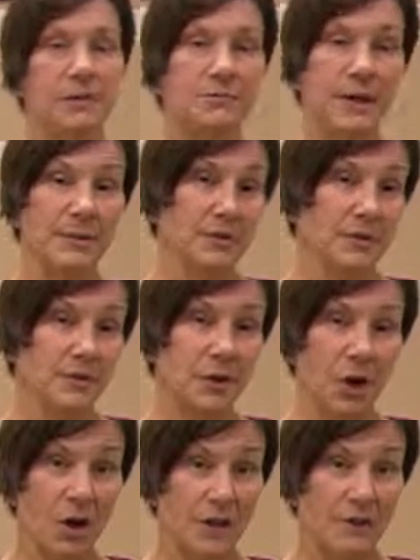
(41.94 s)
members of
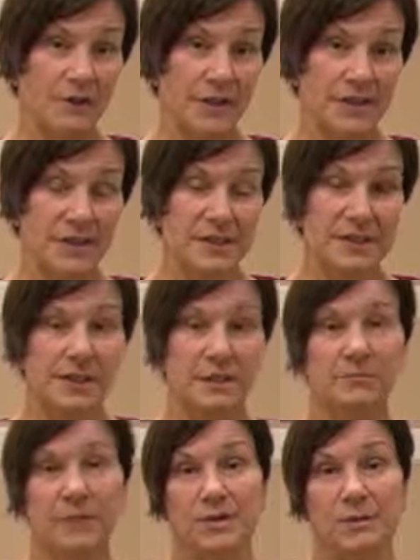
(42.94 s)
Congress,
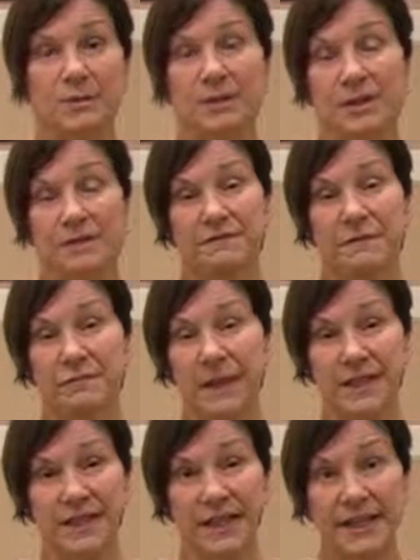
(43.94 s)
members of the
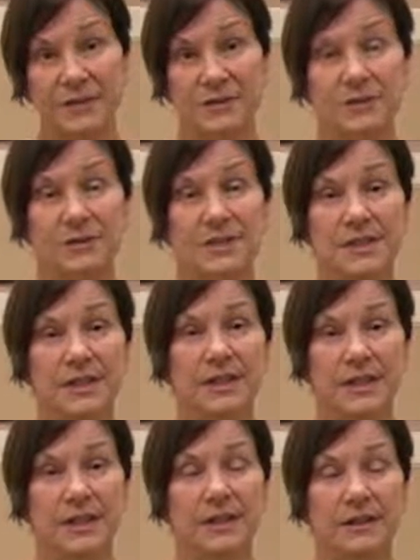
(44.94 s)
regulators,
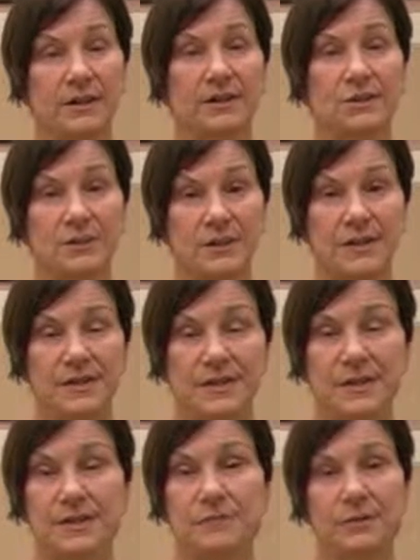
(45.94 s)
and others
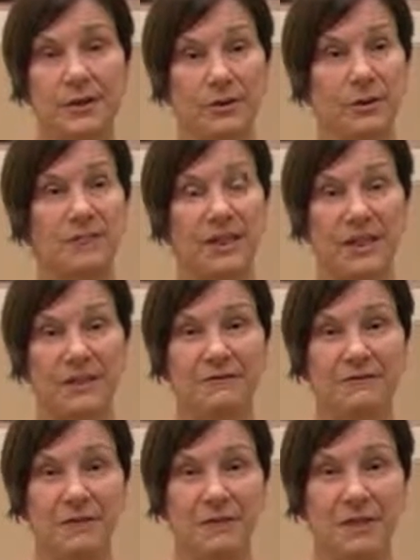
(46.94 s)
that is very
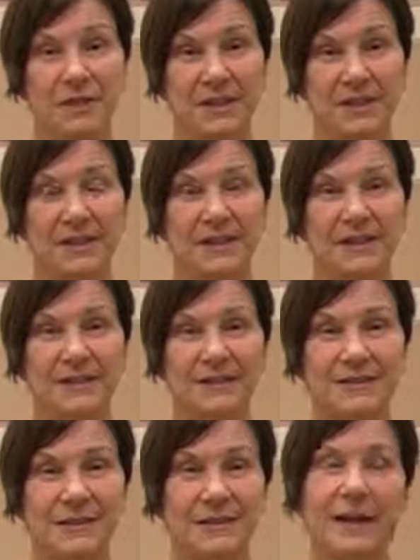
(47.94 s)
meaningful.
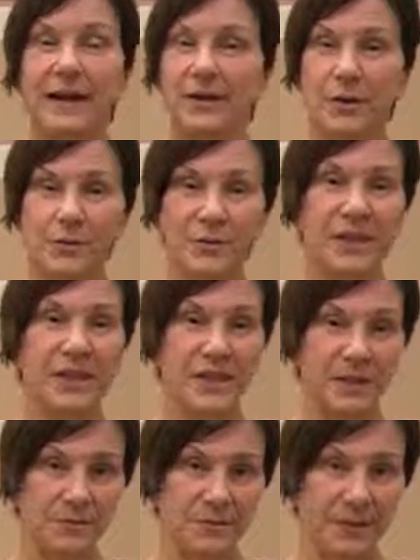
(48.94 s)
And I hope to
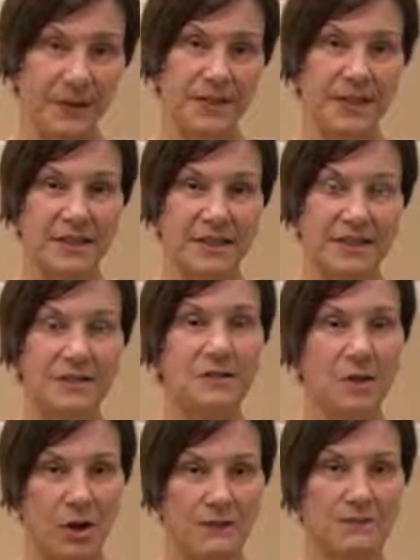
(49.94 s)
keep attending this
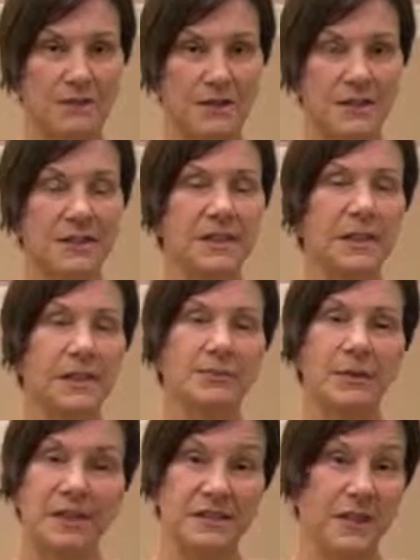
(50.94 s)
conference
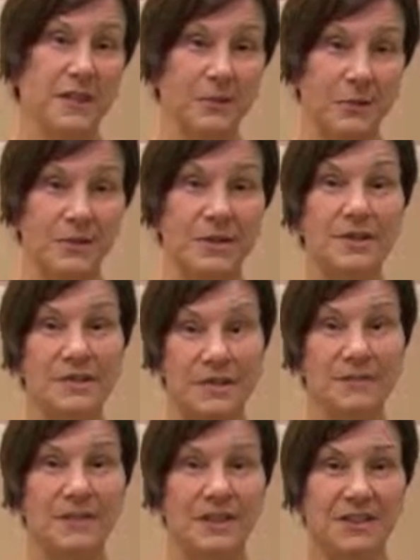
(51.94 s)
because I learn
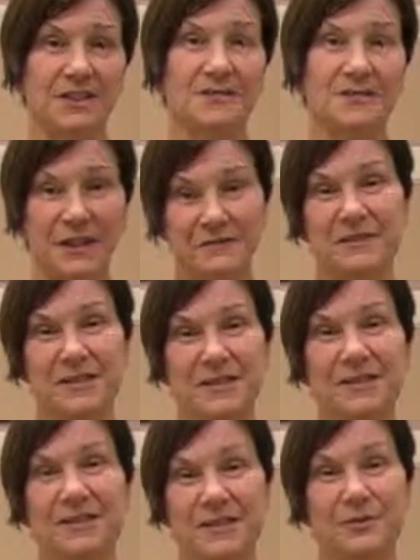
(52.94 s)
something new every
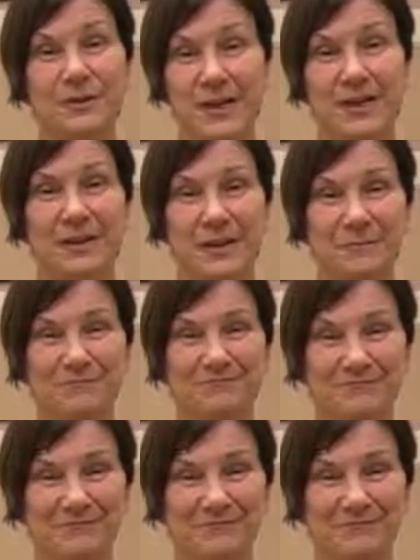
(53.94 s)
year that I come.